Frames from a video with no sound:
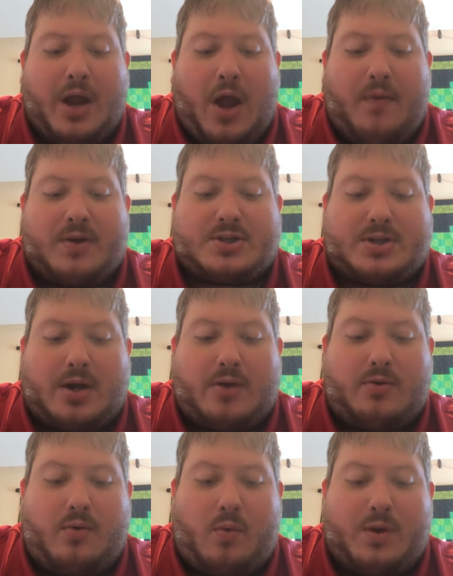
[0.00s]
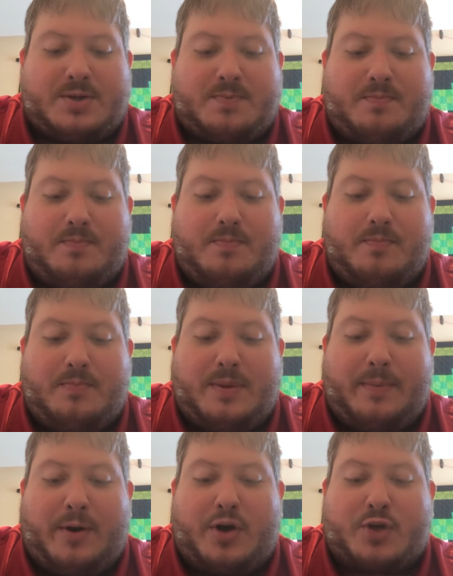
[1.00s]
The stone which the
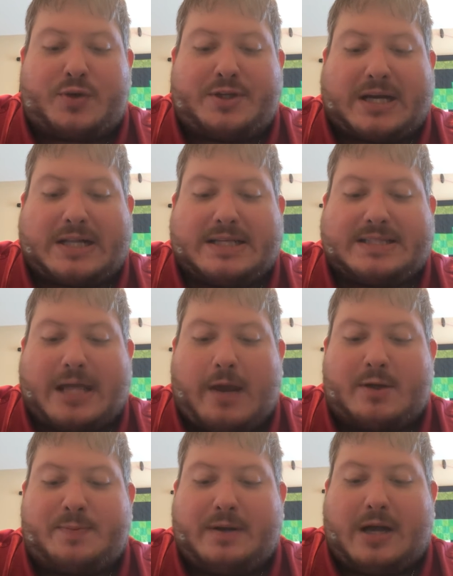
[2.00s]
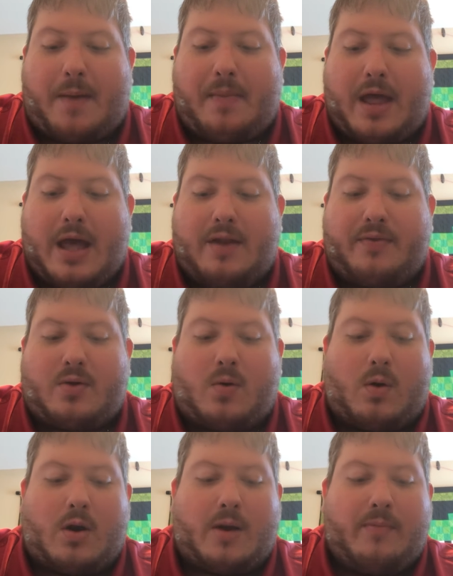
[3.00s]
builders rejected the same has become the head of the
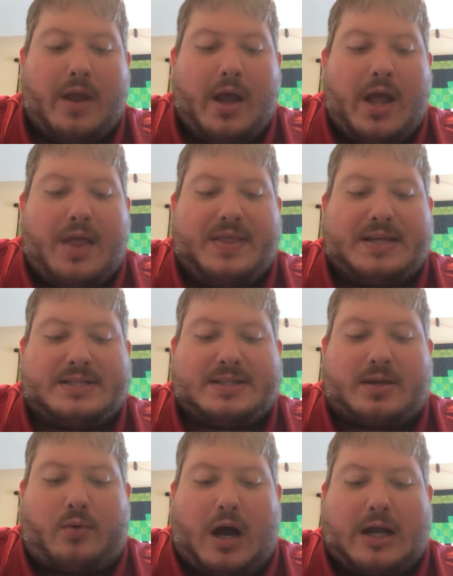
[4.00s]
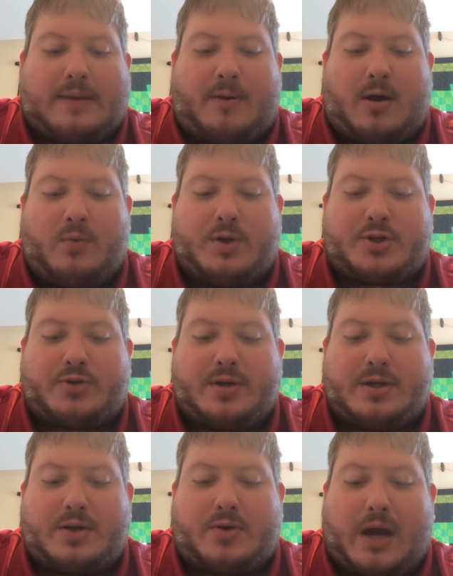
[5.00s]
corner. This is the rock upon which
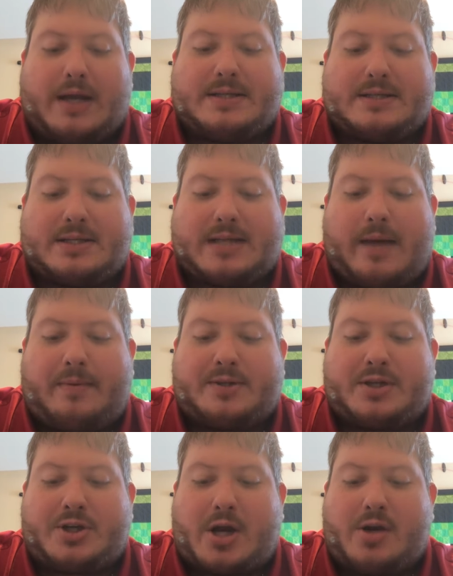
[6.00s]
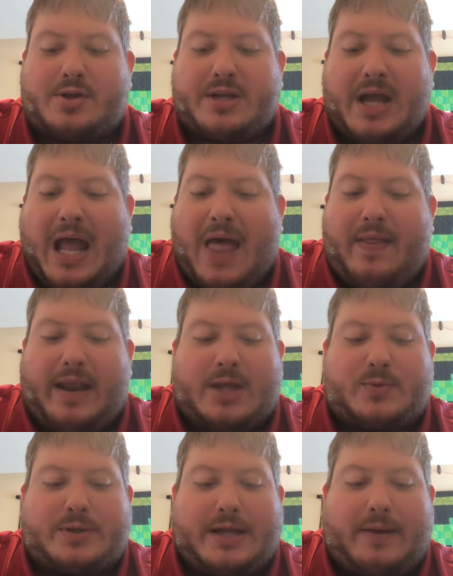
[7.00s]
Christ has established the church, that he
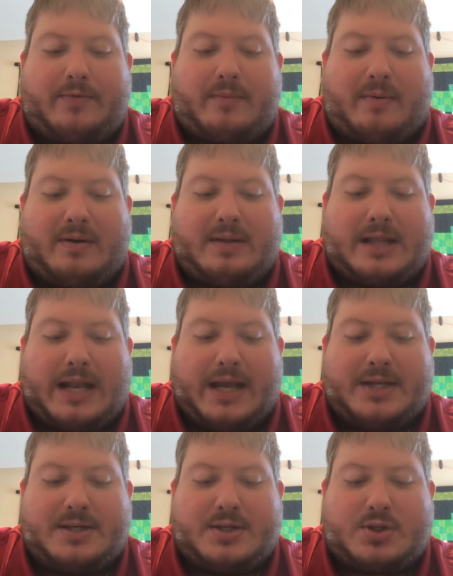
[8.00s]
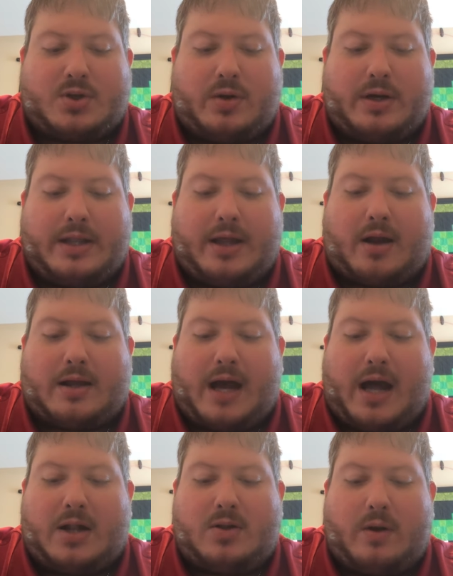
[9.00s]
has redeemed from among the nations. Glory to thee, our
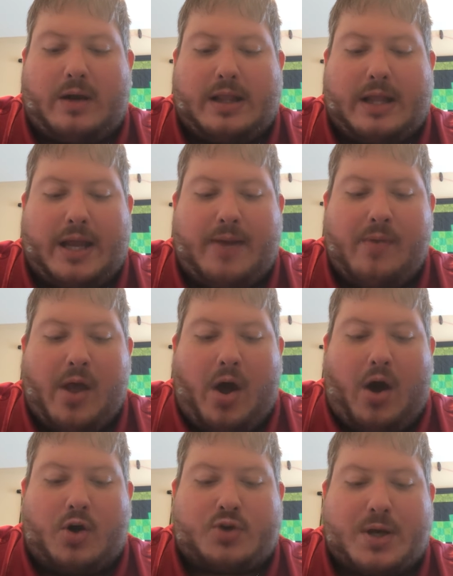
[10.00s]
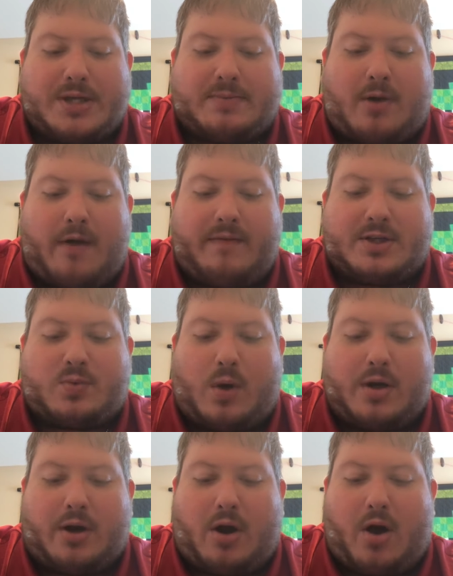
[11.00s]
God, glory to thee. O strange and marvelous
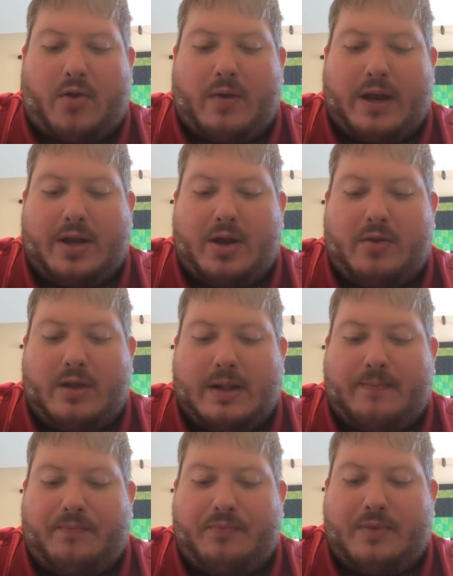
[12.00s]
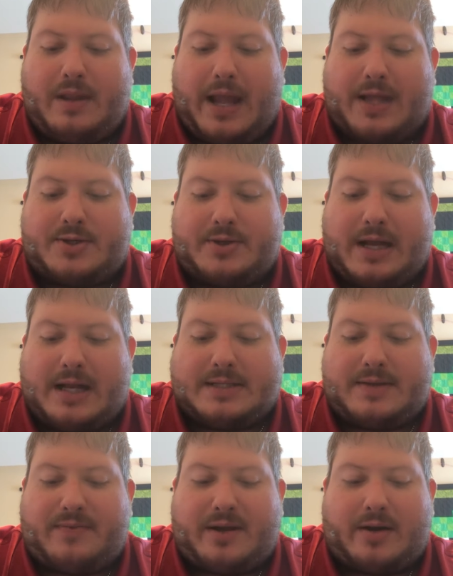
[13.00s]
wonder, although he knew the answer, yet
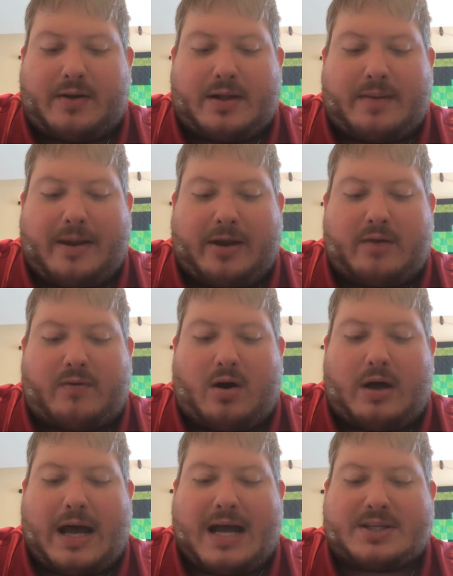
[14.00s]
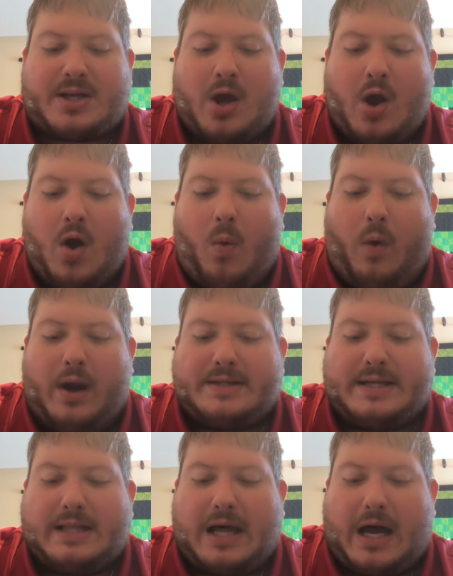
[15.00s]
as if ignorant, the maker of all asked, where
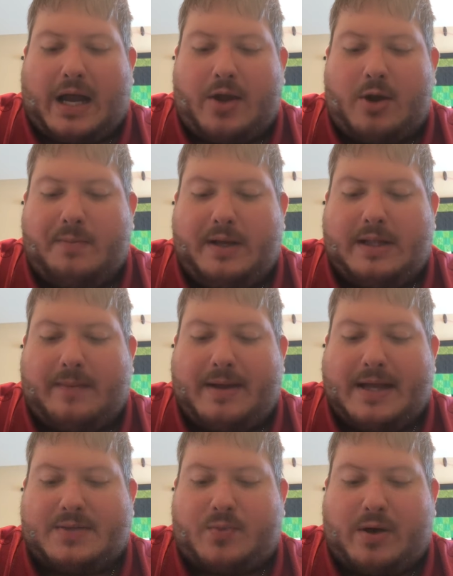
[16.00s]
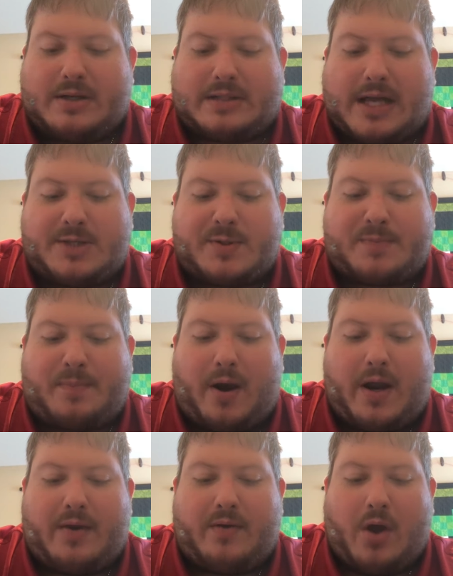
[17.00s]
does he lie, whom ye lament? Where is Lazarus
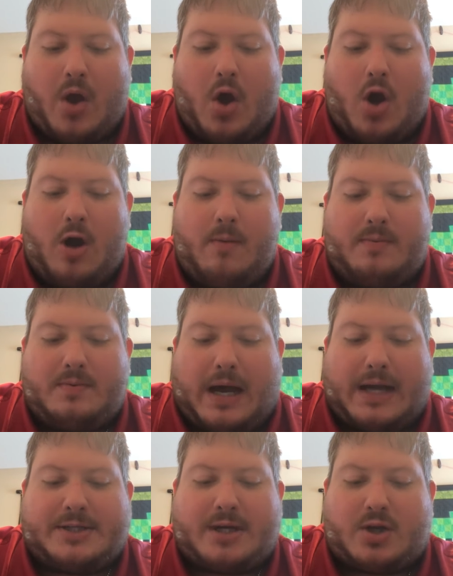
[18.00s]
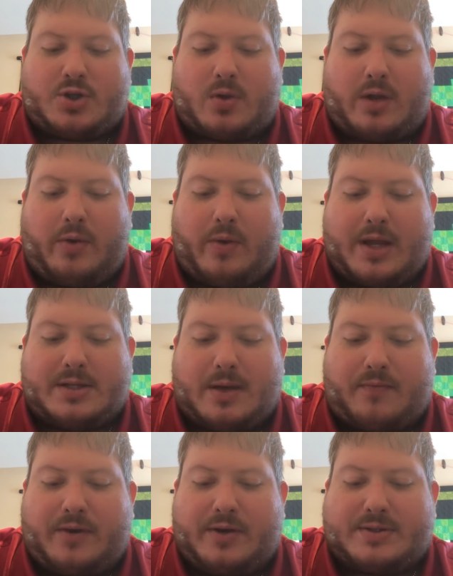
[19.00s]
buried, whom I shall shortly raise
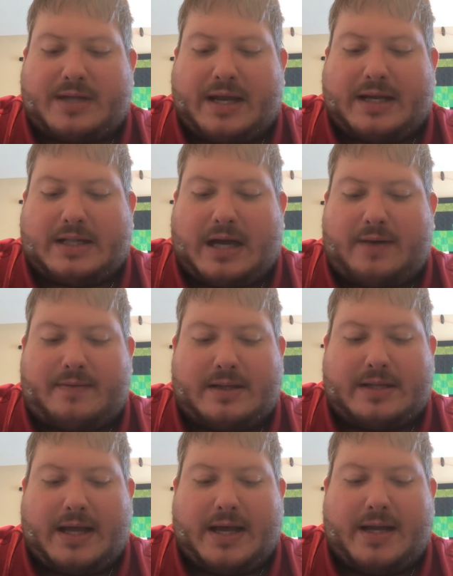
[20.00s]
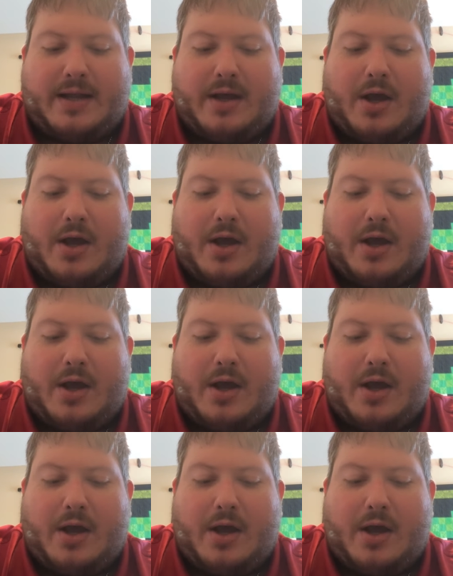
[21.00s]
up for your sake, alive from the dead?